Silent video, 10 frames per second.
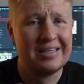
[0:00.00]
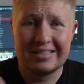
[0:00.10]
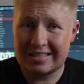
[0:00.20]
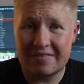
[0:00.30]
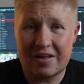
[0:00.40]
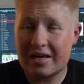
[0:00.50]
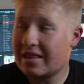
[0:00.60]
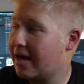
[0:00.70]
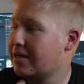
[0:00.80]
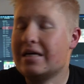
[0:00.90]
stuff like
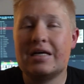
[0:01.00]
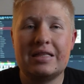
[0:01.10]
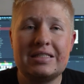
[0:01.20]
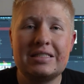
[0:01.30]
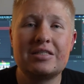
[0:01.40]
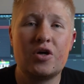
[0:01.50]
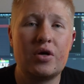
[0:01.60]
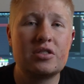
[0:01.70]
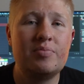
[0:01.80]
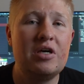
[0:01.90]
that, this is
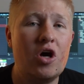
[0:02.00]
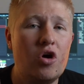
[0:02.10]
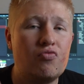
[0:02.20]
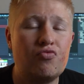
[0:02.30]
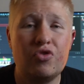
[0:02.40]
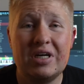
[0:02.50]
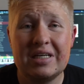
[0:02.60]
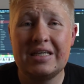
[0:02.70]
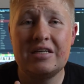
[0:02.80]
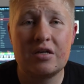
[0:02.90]
going to be
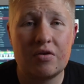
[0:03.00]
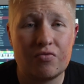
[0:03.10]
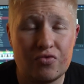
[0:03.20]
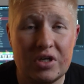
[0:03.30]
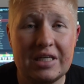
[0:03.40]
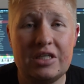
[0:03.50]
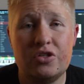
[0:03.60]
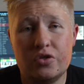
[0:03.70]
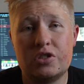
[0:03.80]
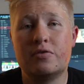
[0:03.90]
really, really
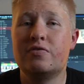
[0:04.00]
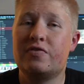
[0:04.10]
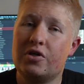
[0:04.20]
useful for